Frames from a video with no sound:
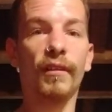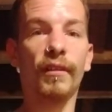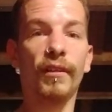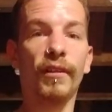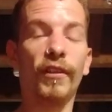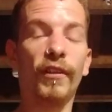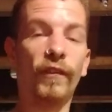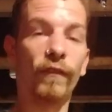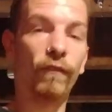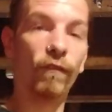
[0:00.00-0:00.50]

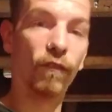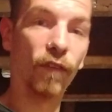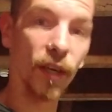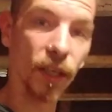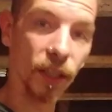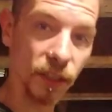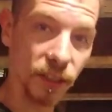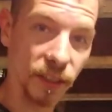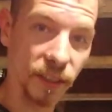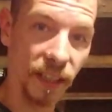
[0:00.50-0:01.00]
your
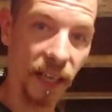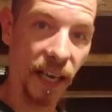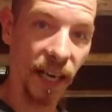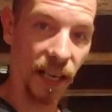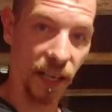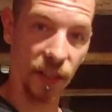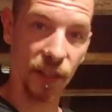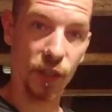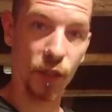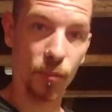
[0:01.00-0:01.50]
first day
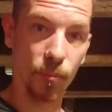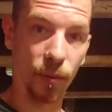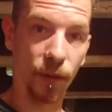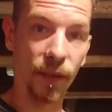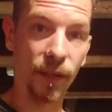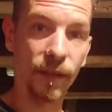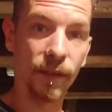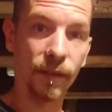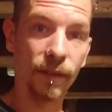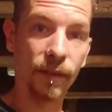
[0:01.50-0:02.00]
of a
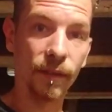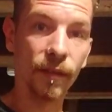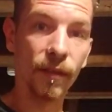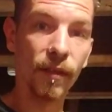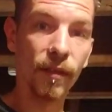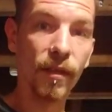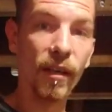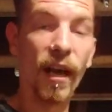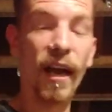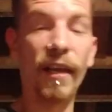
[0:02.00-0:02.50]
split,
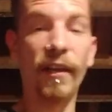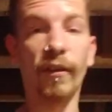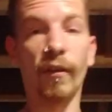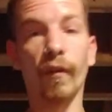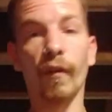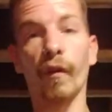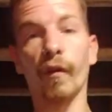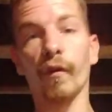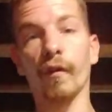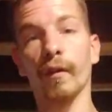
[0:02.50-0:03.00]
and your
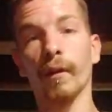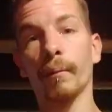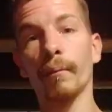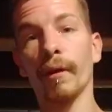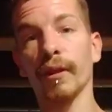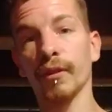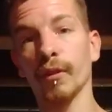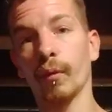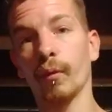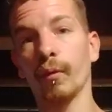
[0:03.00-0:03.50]
littler
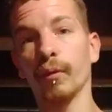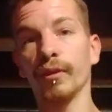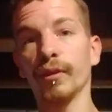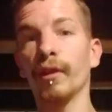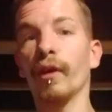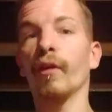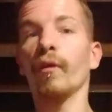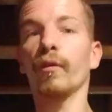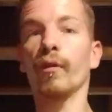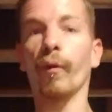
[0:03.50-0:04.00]
muscle,
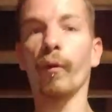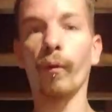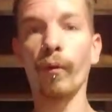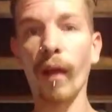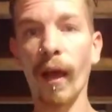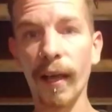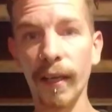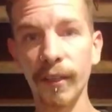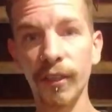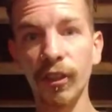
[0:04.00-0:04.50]
a little
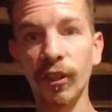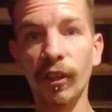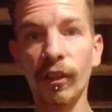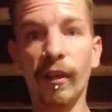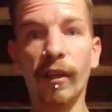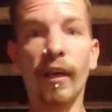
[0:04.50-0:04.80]
less.